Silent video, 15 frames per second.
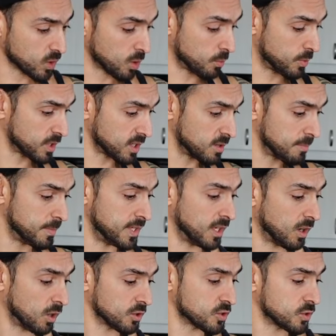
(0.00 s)
We're gonna be
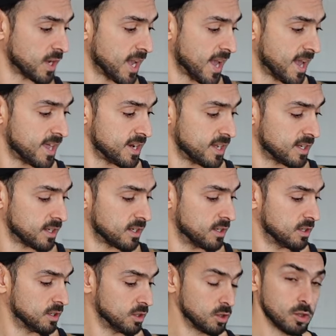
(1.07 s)
also adding
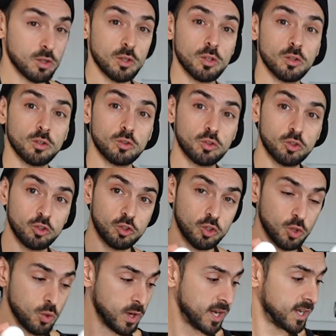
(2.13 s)

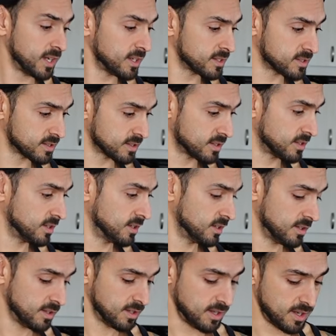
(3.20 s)
two eggs,
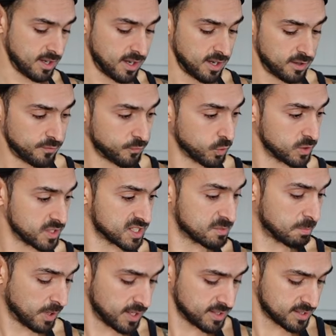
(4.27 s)
and for the
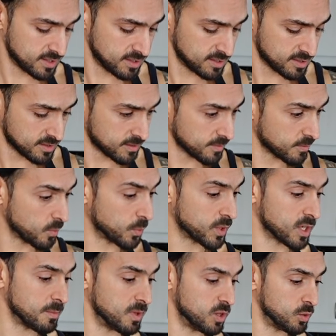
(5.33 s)
spices, we're
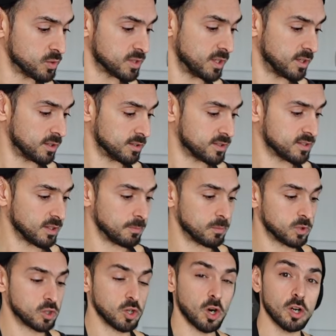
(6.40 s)
gonna be using
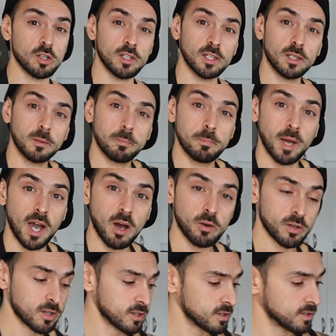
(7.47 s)
some garlic
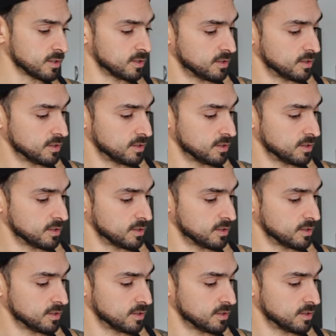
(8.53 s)
powder.